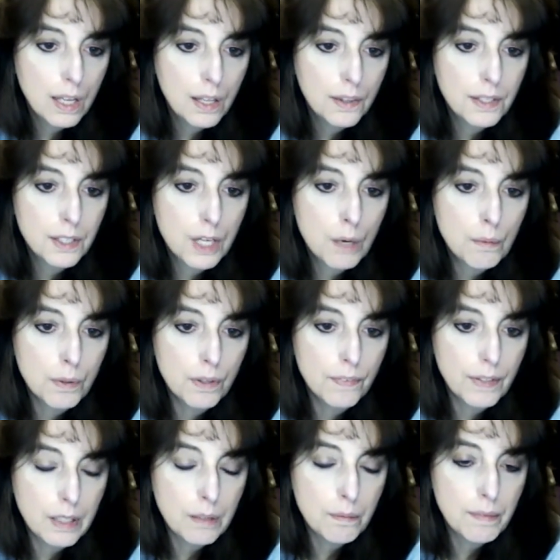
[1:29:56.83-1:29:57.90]
the number of
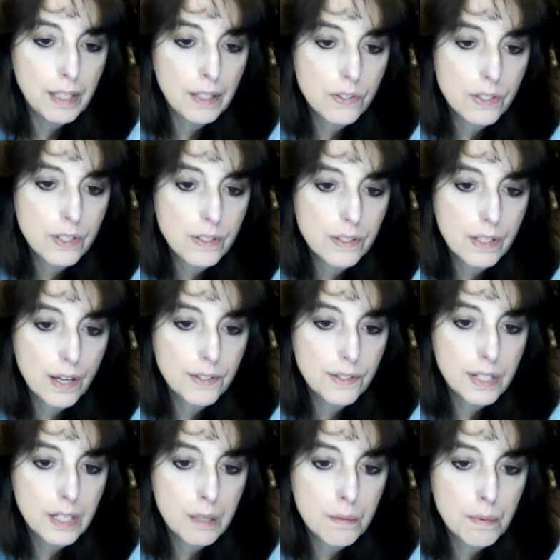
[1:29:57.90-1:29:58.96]
inmates in his
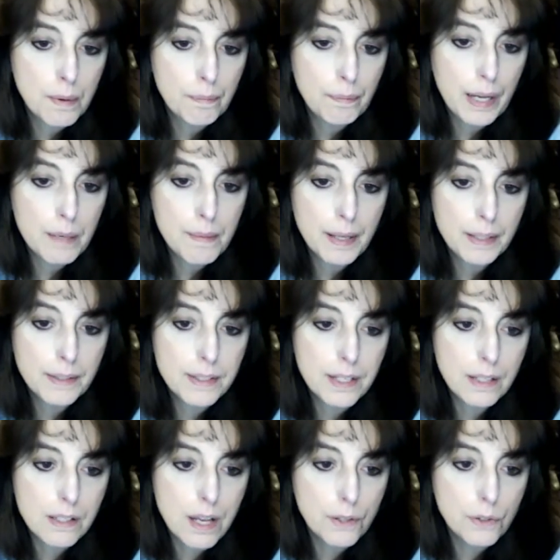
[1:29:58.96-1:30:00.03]
custody by about
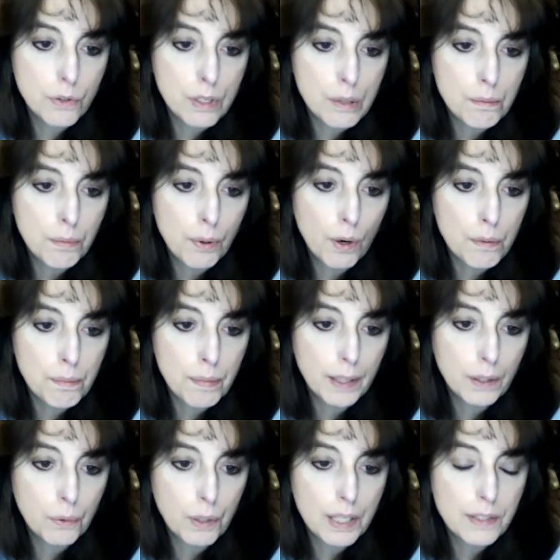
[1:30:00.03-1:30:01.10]
600, in part by
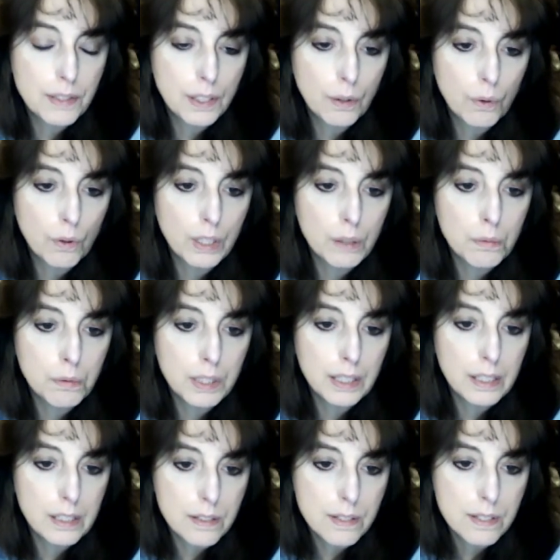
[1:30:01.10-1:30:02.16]
granting early
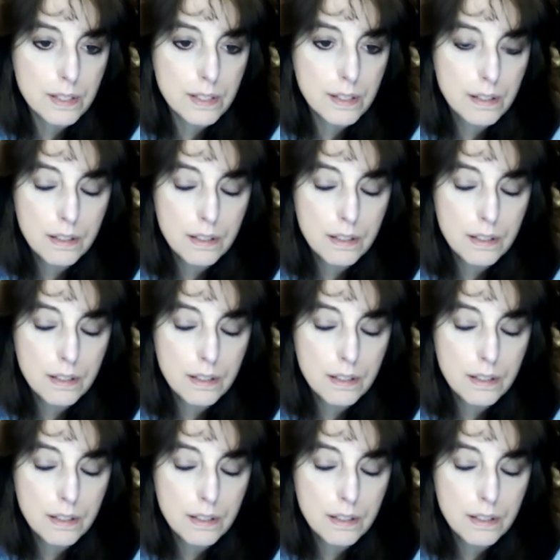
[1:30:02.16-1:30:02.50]
release.